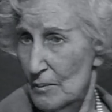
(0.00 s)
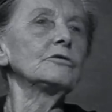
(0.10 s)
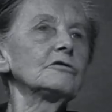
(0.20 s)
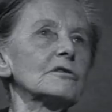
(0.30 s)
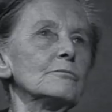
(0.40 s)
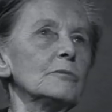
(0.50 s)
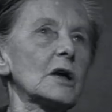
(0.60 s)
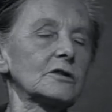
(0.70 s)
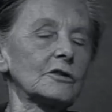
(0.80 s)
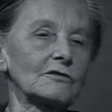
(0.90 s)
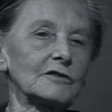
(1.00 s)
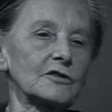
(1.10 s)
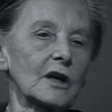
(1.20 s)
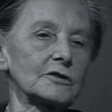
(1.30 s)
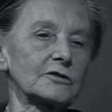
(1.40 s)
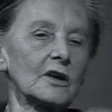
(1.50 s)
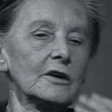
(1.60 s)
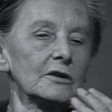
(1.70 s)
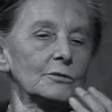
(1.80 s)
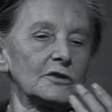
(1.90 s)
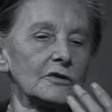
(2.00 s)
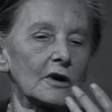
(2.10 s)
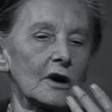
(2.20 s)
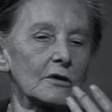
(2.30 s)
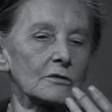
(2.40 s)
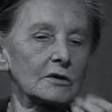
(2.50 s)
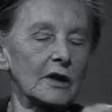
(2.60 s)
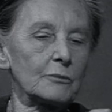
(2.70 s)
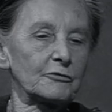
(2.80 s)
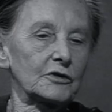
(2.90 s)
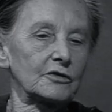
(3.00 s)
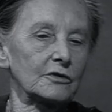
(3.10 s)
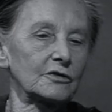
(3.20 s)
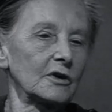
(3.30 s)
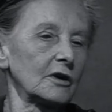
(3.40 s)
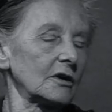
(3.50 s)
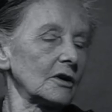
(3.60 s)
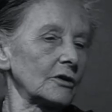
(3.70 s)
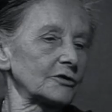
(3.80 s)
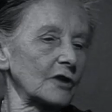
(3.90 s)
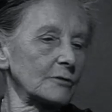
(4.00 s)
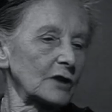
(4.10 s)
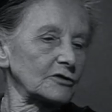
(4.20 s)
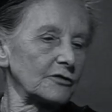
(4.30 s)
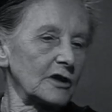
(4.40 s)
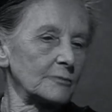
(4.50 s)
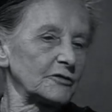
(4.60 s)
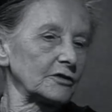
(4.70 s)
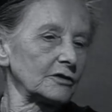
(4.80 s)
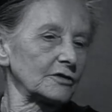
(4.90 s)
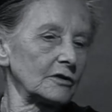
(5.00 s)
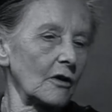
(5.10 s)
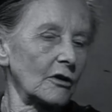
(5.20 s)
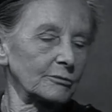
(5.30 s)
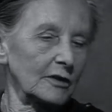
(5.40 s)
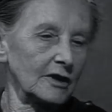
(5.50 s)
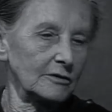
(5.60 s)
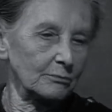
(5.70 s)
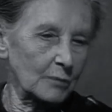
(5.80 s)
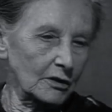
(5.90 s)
Oh, tremendous results. You see, the whole emphasis, so much of the emphasis on, in